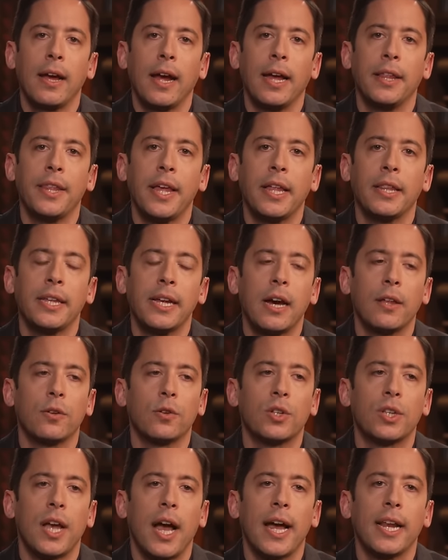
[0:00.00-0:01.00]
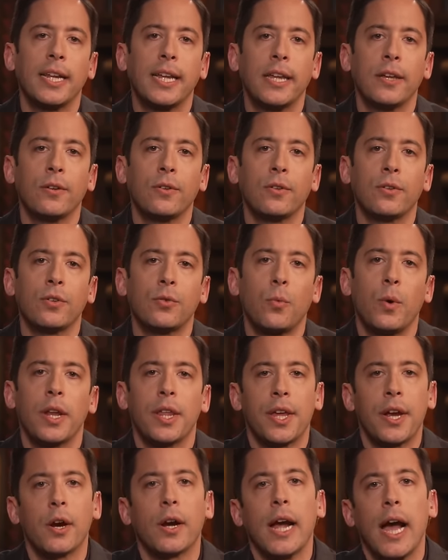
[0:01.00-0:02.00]
and then the other side kills one
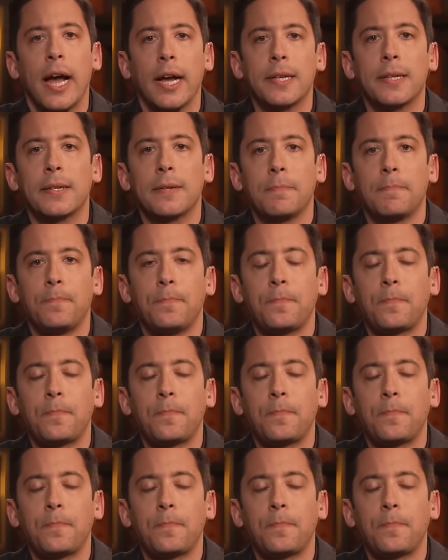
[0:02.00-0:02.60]
of their guys.